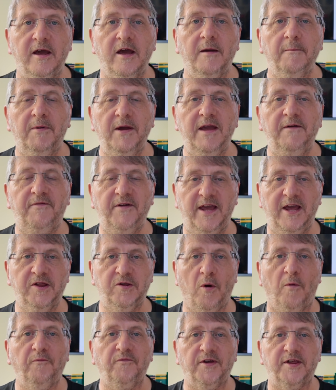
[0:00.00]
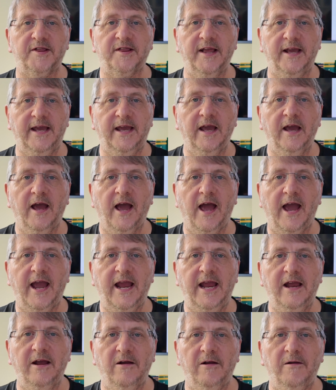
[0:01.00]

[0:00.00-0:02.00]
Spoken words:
But if it is obviously a